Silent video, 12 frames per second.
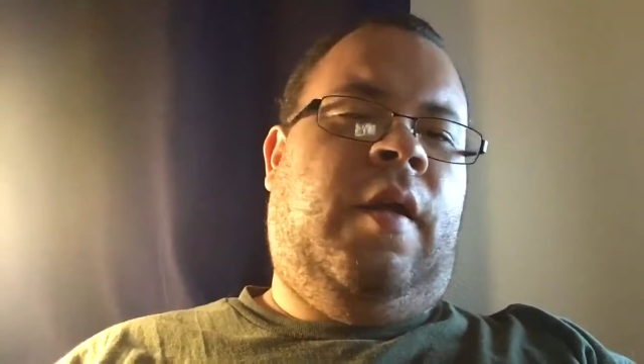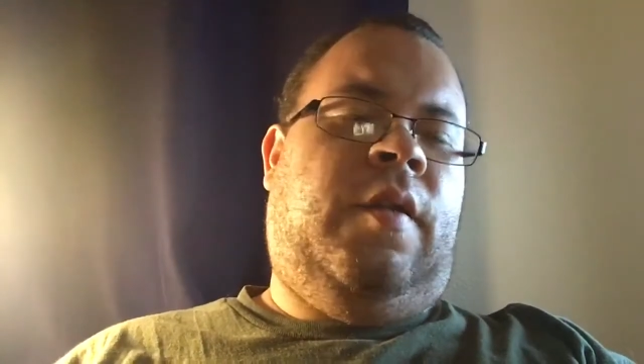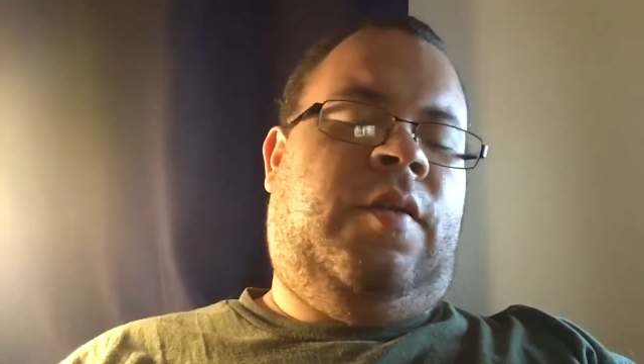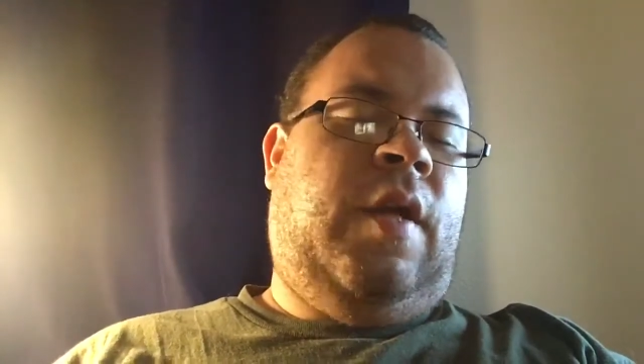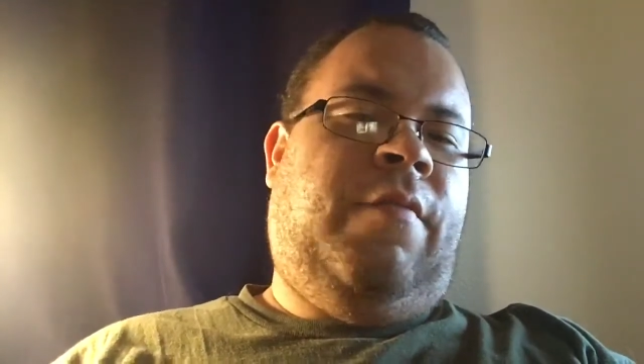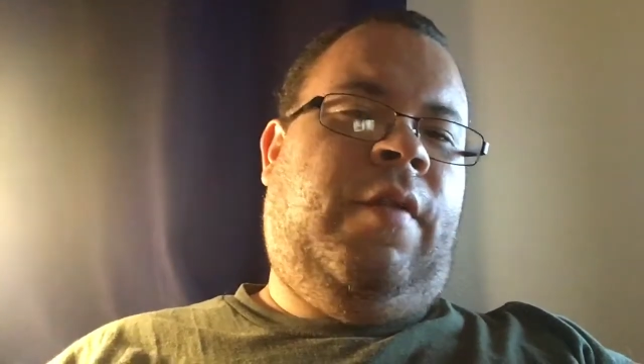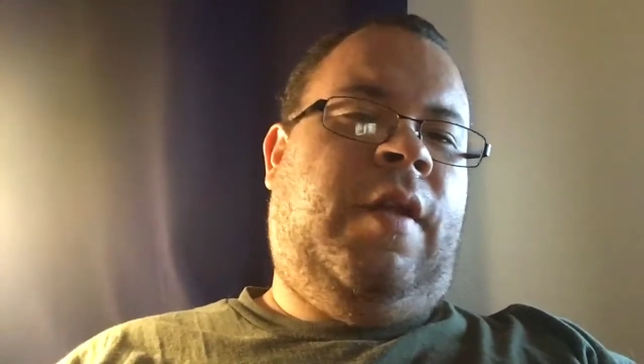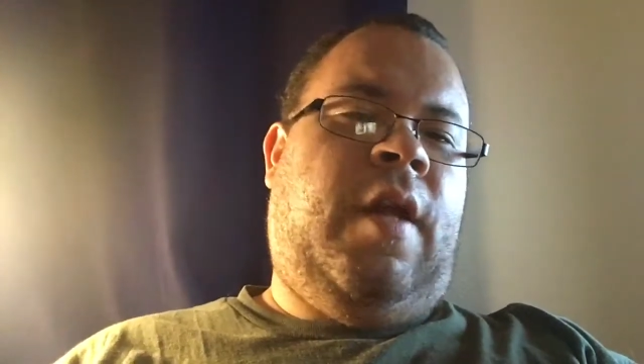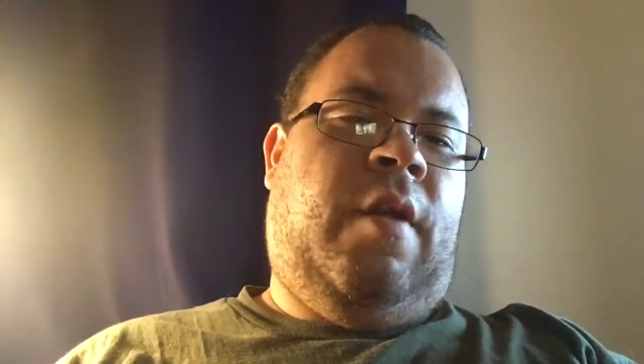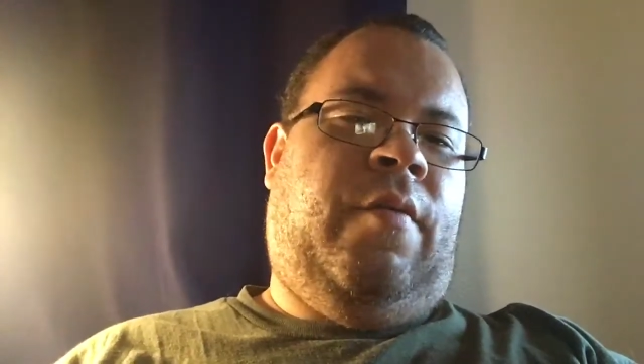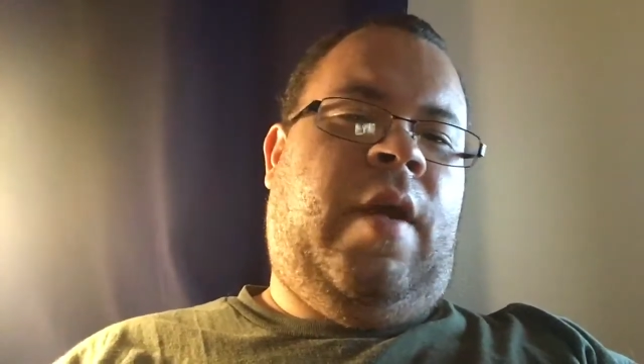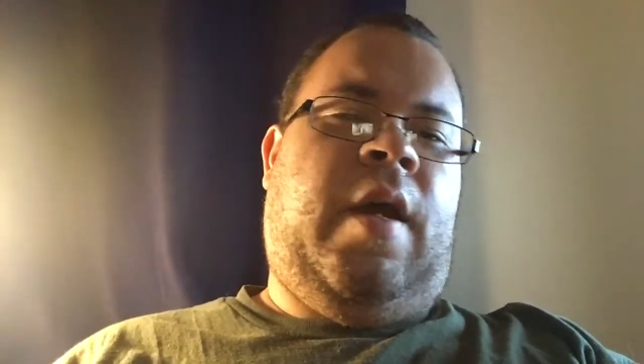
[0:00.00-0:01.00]
it's definitely
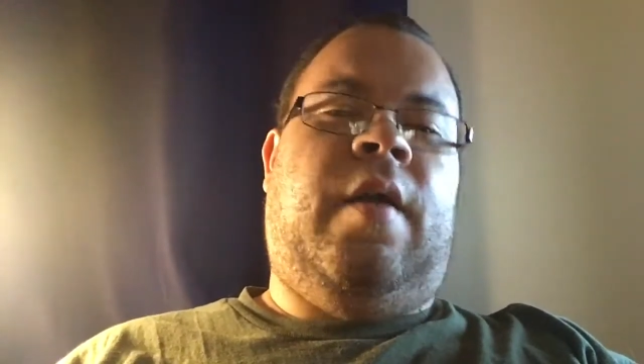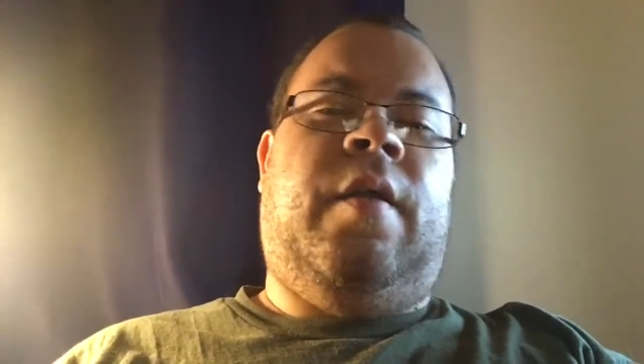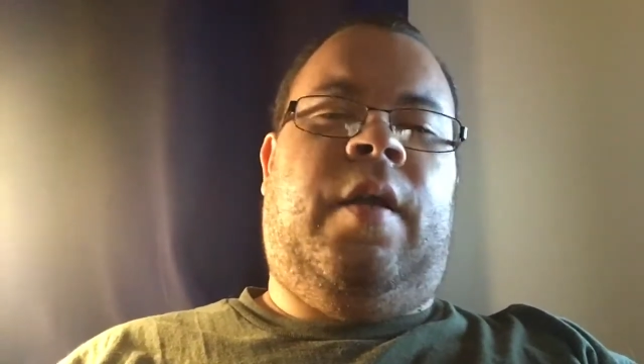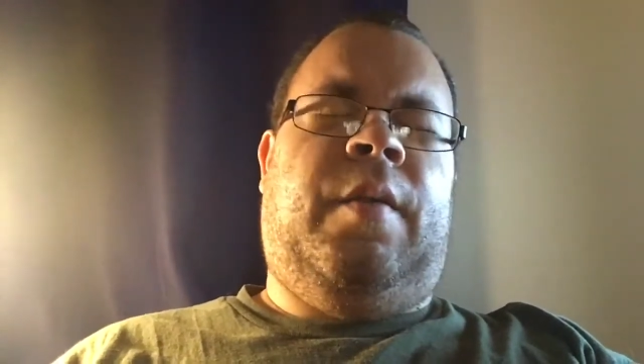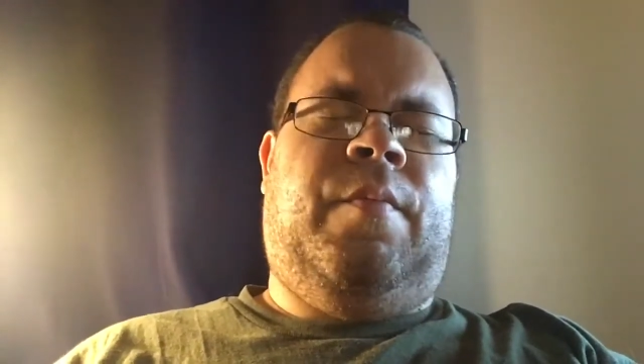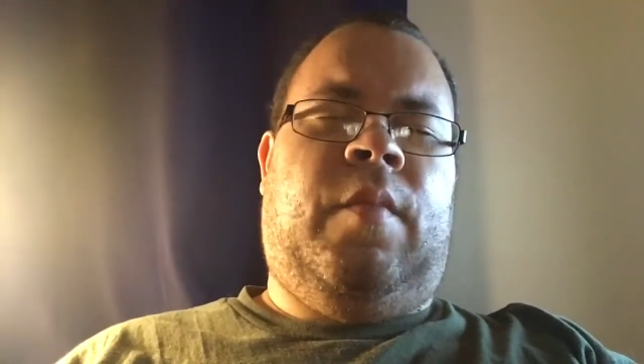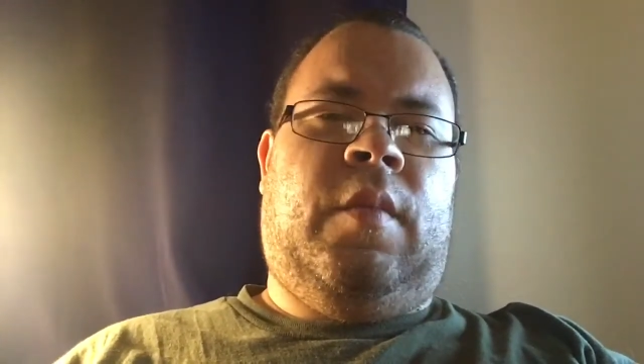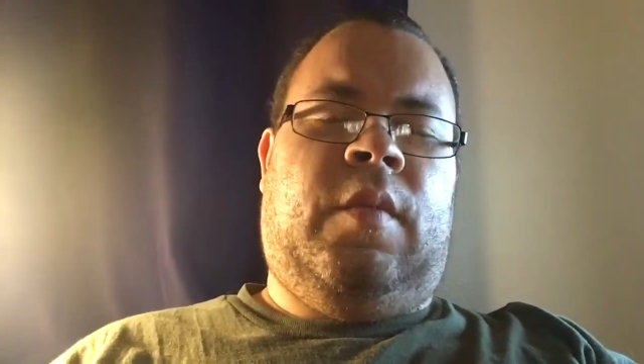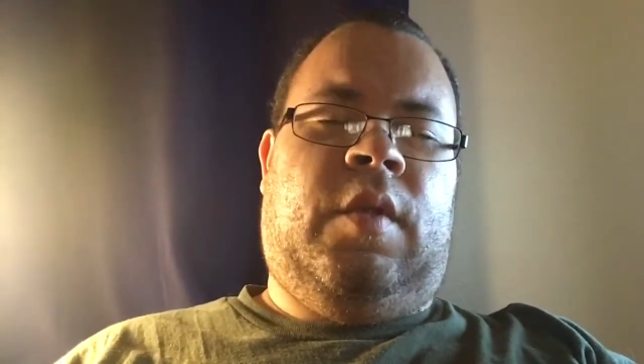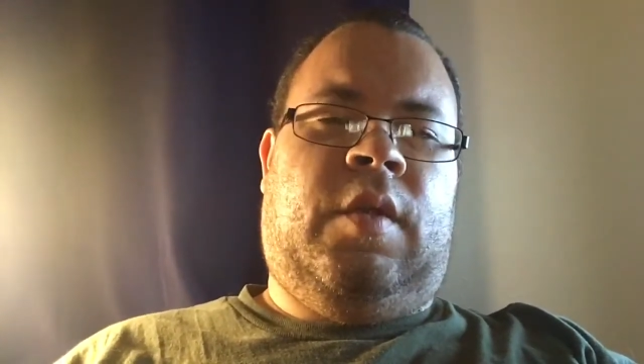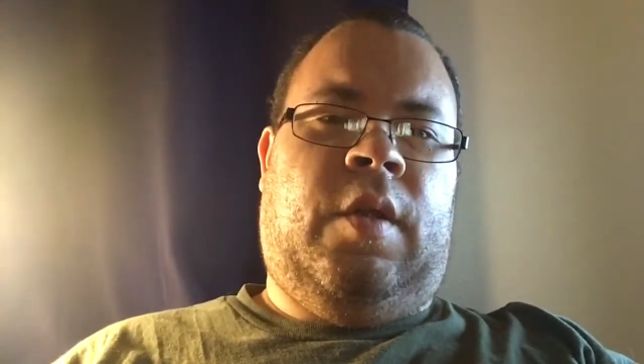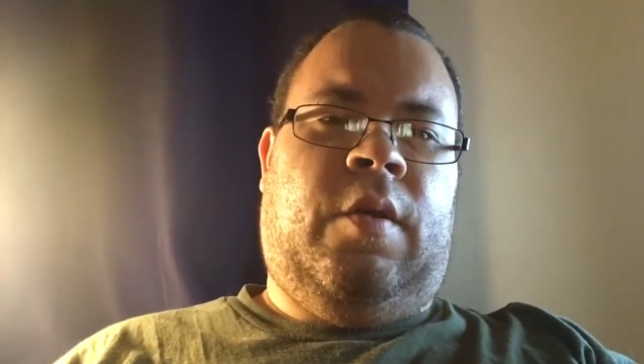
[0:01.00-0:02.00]
not reality.
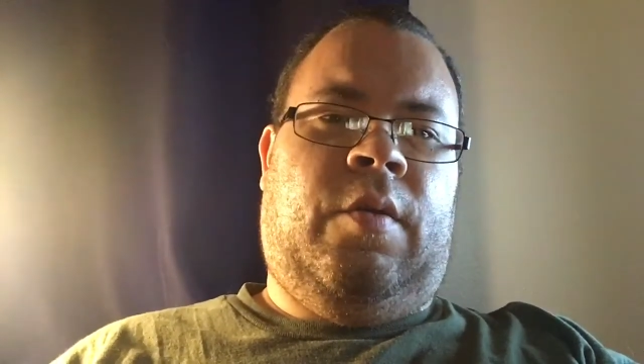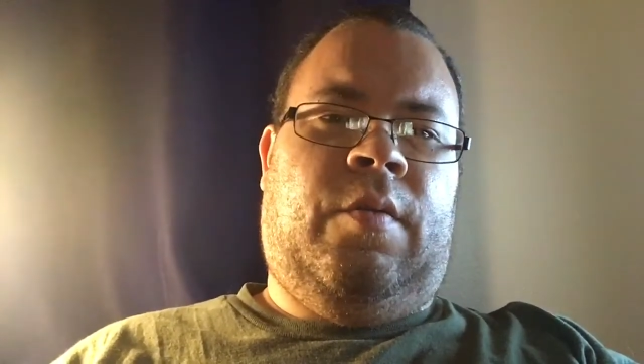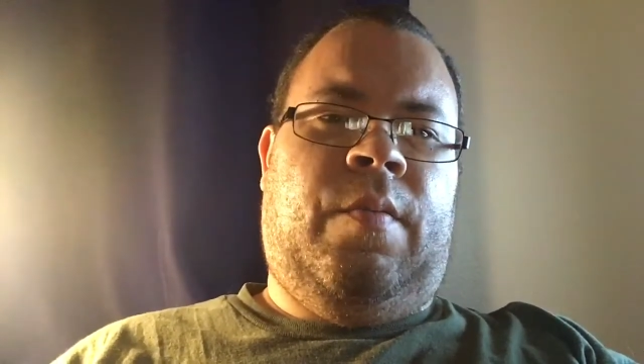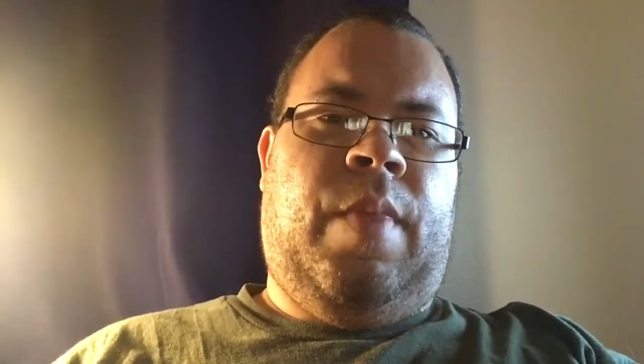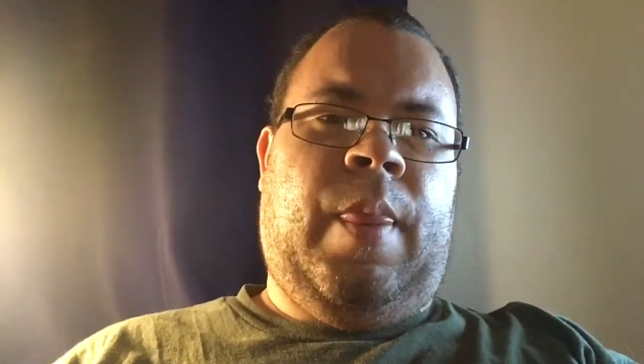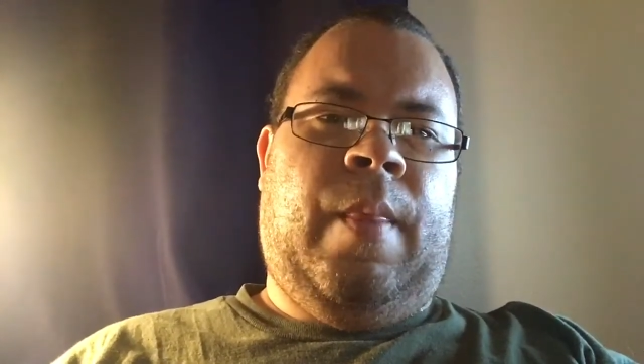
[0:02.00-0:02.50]
So